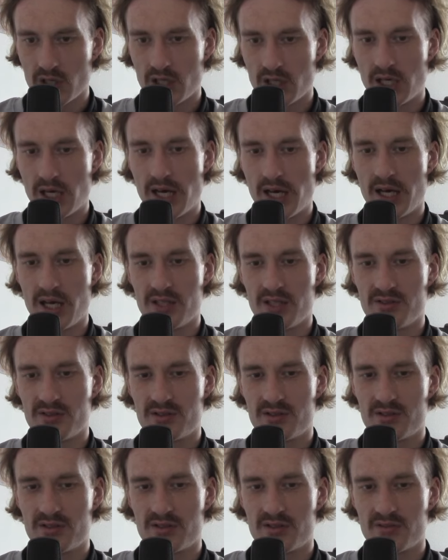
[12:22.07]
And
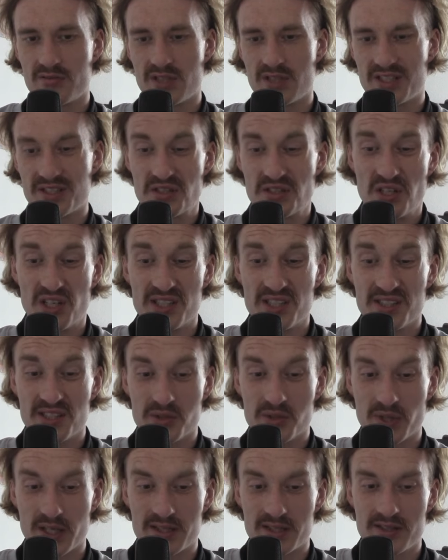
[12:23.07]
as a
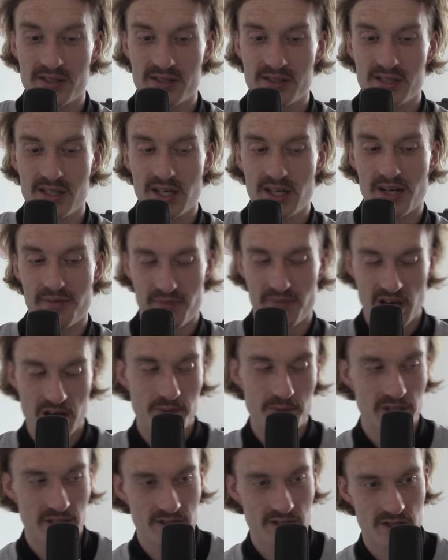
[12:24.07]
consequence, and
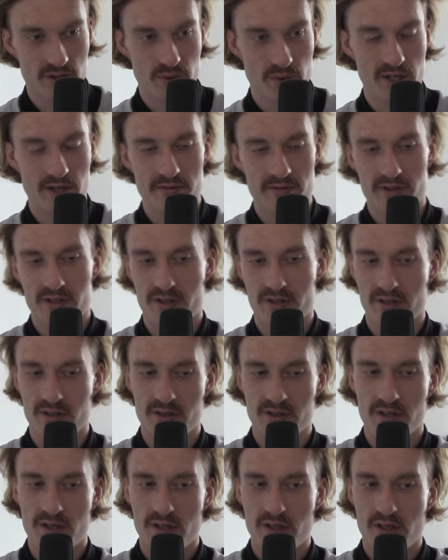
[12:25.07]
maybe this is one of the
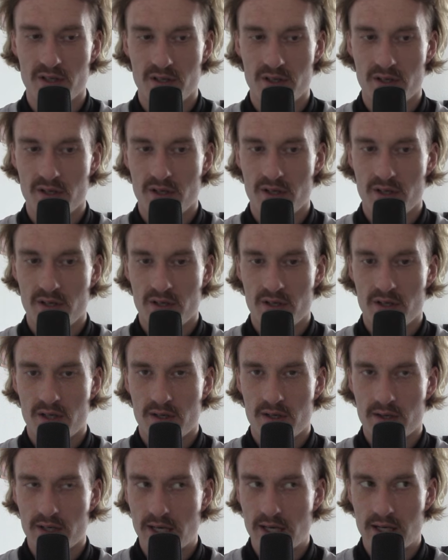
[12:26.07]

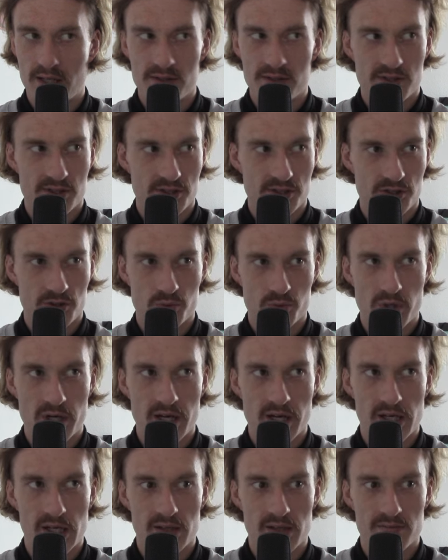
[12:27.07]
answers
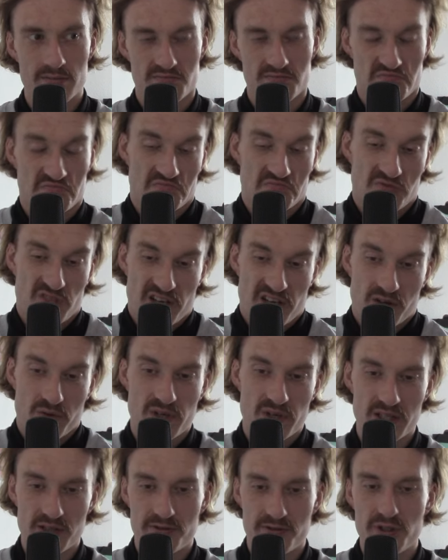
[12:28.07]
why there are
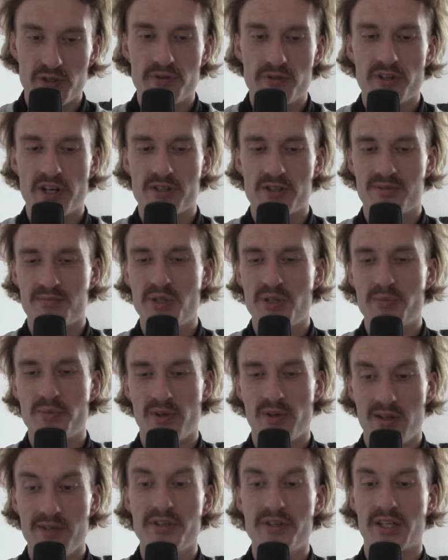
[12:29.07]
quite a few thousand people
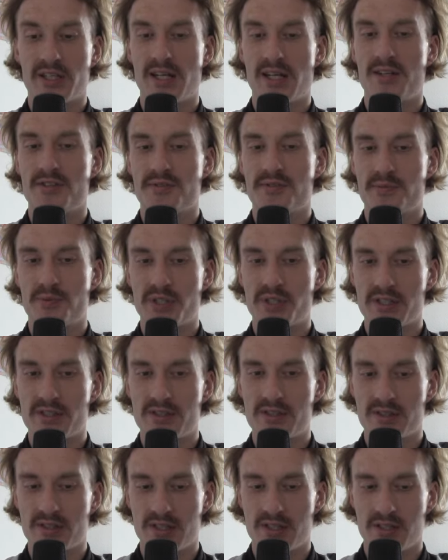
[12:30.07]
living in Alice
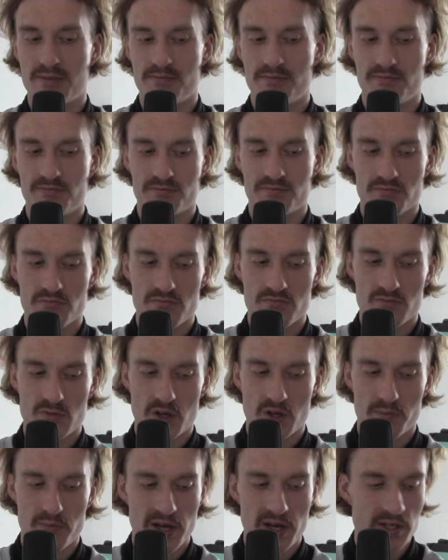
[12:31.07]
Springs,
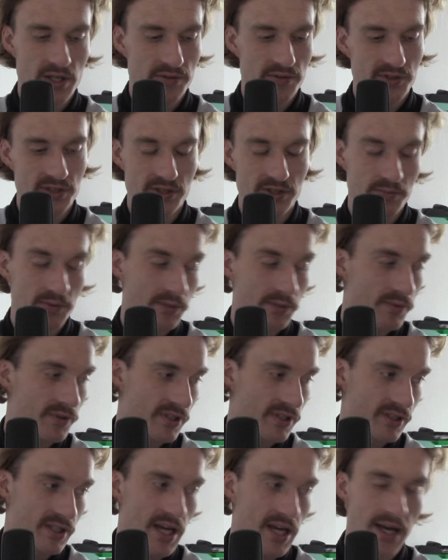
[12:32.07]
many of these people
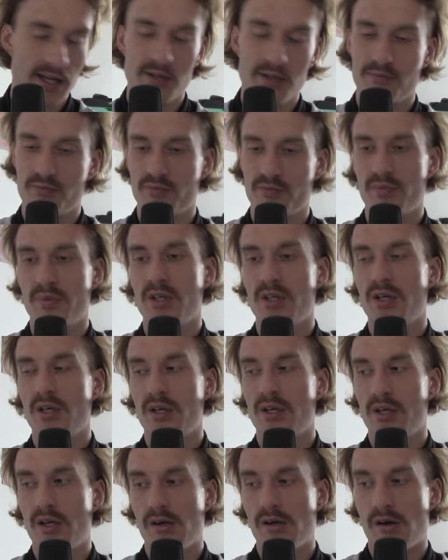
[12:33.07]
that came
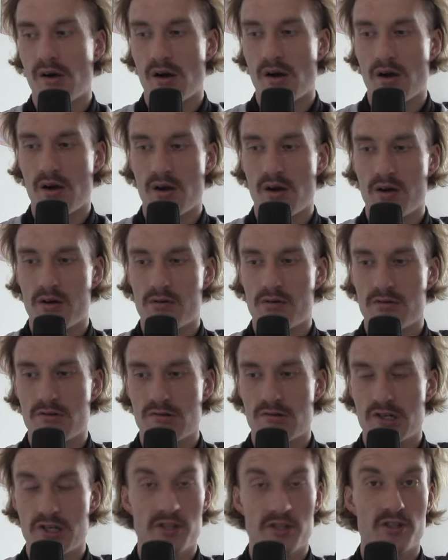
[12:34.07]

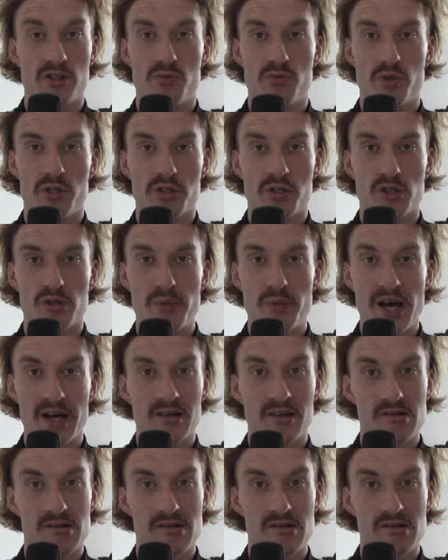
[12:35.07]
just don't want to go back.